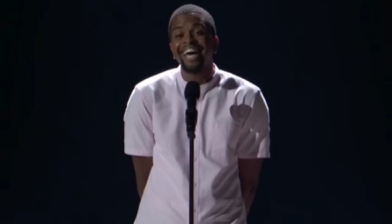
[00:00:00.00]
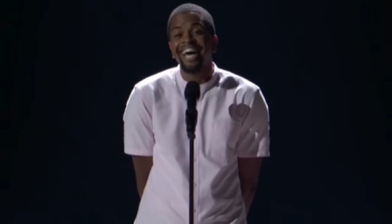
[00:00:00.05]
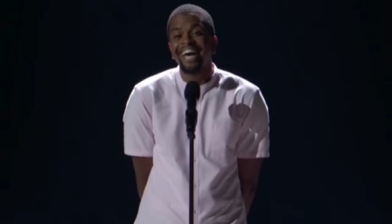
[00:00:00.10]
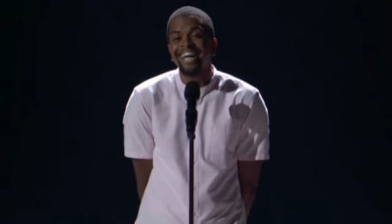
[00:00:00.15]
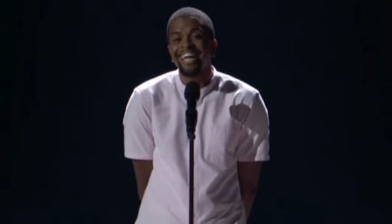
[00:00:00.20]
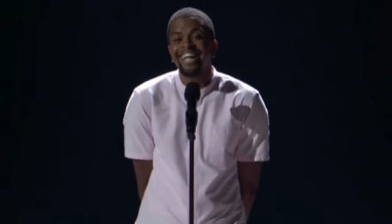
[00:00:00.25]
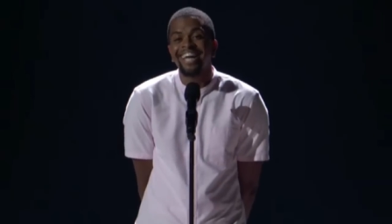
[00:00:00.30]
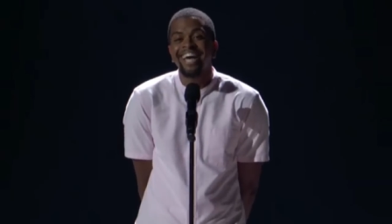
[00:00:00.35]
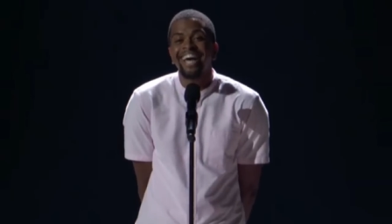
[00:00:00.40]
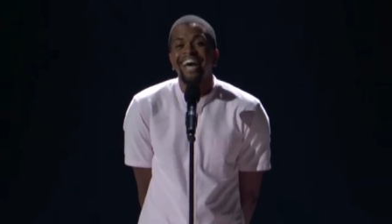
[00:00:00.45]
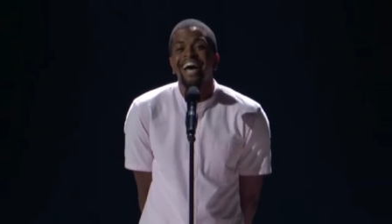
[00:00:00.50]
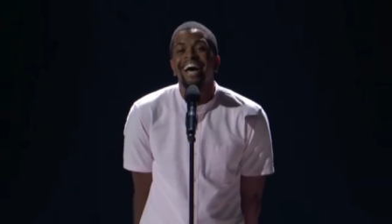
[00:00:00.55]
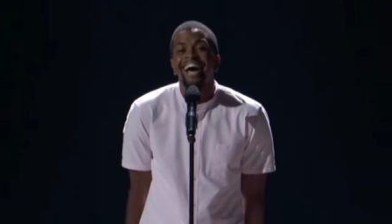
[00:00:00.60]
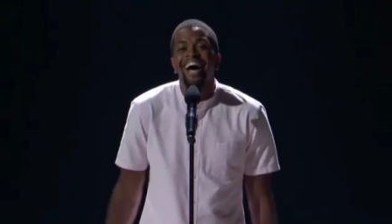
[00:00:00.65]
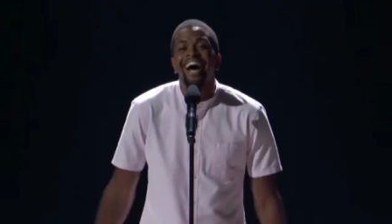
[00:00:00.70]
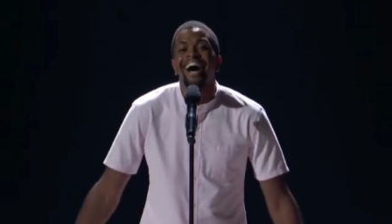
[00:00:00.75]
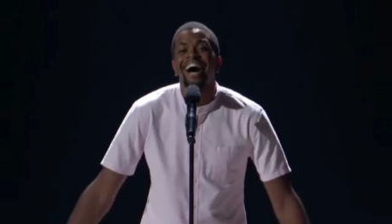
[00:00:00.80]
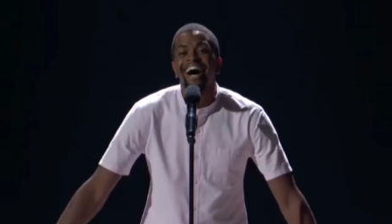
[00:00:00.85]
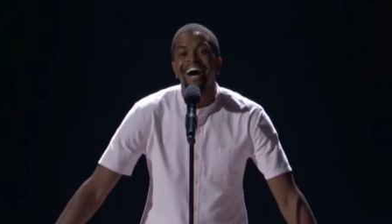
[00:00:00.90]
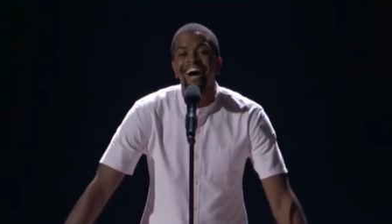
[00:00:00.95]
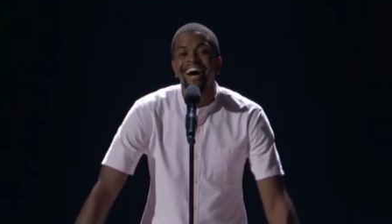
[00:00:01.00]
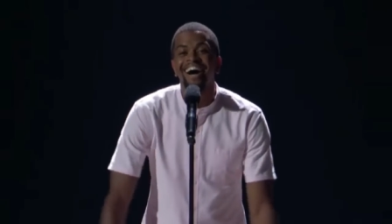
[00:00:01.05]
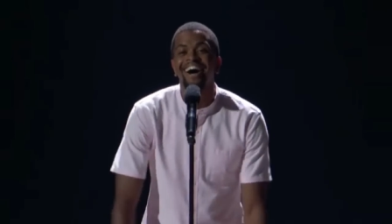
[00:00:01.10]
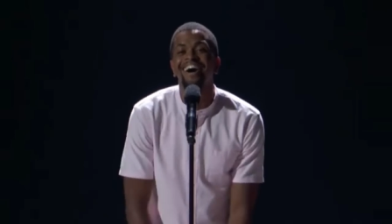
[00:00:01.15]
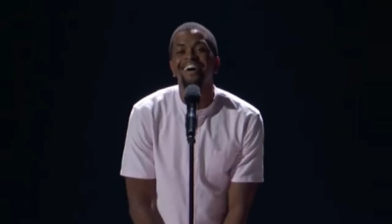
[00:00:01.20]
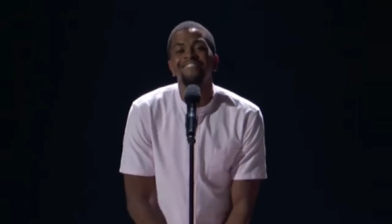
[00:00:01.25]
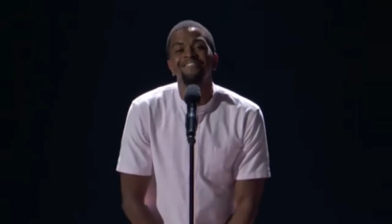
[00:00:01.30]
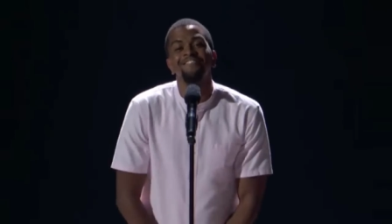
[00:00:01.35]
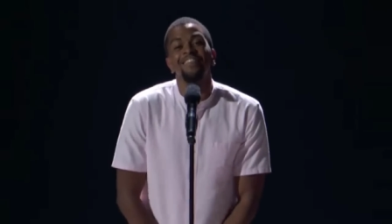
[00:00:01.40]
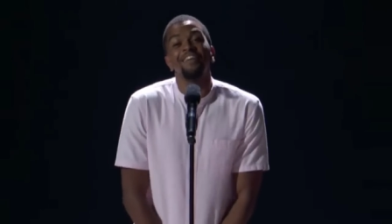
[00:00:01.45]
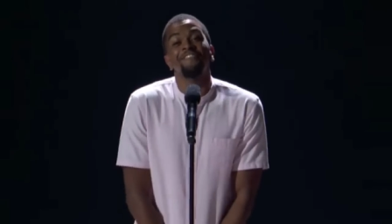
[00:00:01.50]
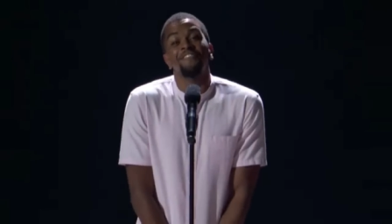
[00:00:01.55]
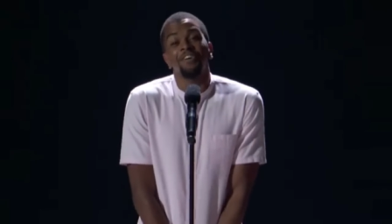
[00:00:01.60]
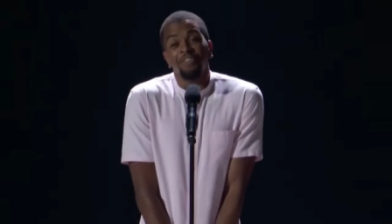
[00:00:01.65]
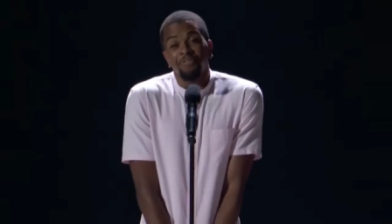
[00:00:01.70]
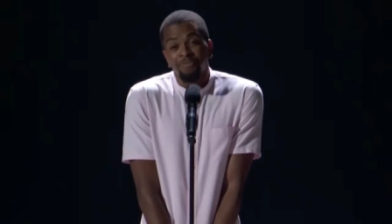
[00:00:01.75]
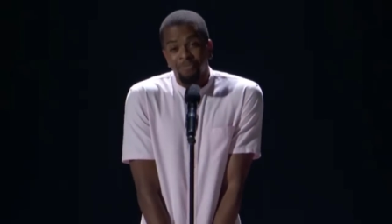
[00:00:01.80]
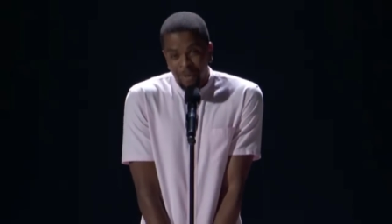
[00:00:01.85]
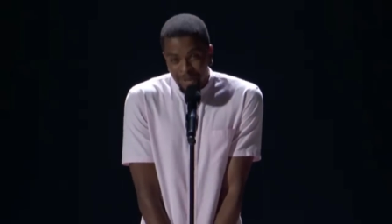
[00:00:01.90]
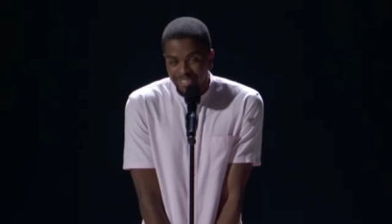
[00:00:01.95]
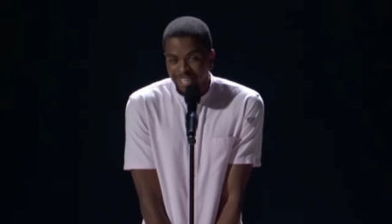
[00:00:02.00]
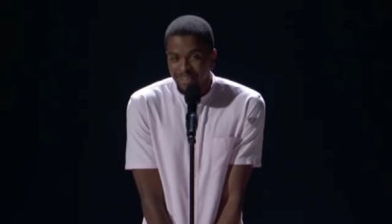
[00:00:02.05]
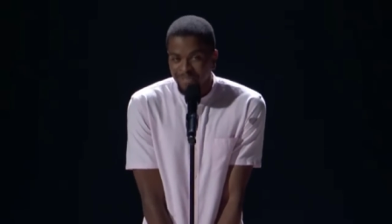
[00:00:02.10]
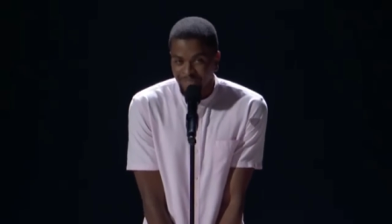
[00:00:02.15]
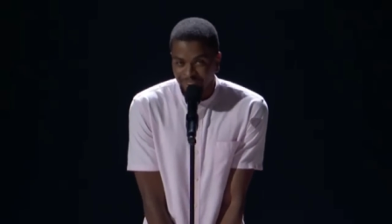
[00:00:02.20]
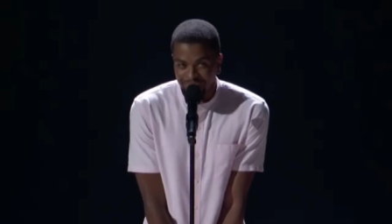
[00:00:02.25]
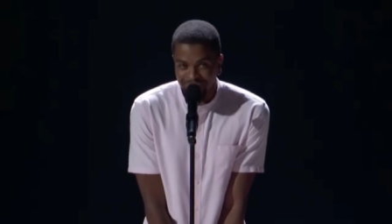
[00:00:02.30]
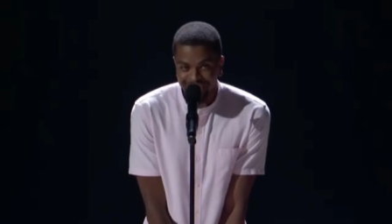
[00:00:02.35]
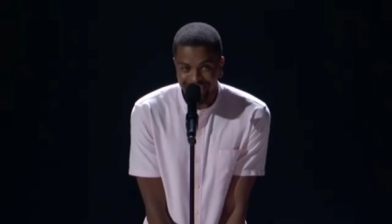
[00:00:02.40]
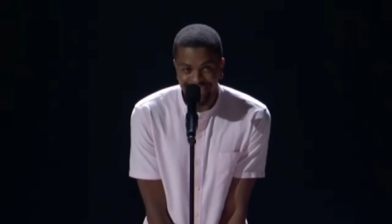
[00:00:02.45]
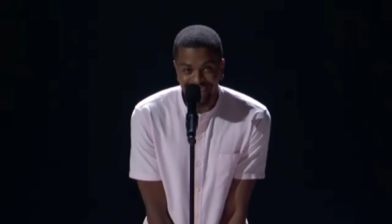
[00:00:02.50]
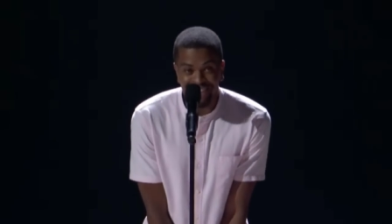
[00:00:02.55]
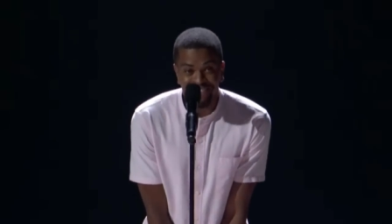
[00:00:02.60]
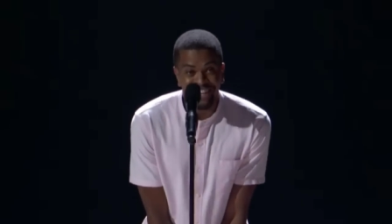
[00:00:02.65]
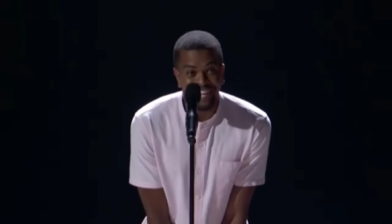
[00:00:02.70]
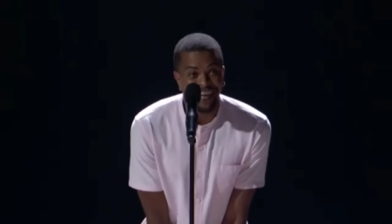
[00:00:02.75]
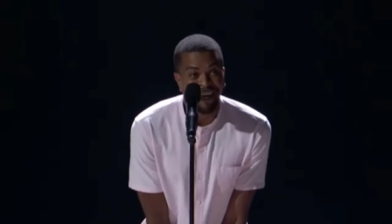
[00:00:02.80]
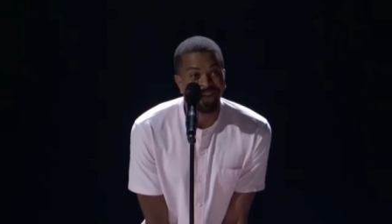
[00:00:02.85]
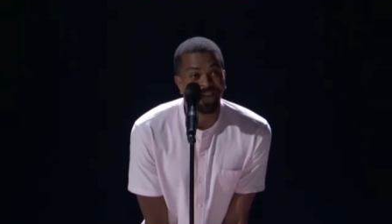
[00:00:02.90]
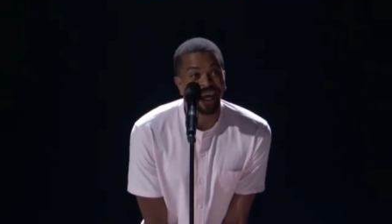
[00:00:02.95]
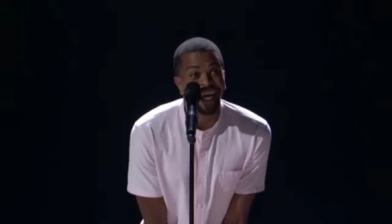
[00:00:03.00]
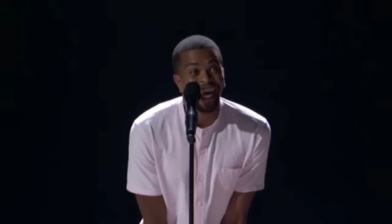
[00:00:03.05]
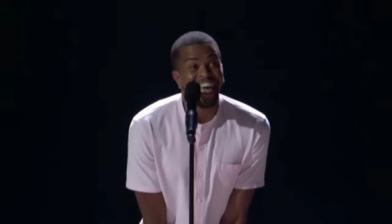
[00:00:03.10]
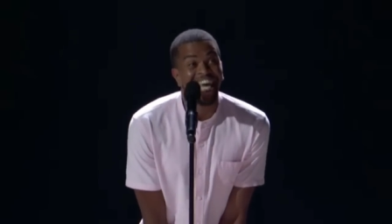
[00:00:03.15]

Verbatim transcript: Dad. Uh, my fifth birthday party is coming up,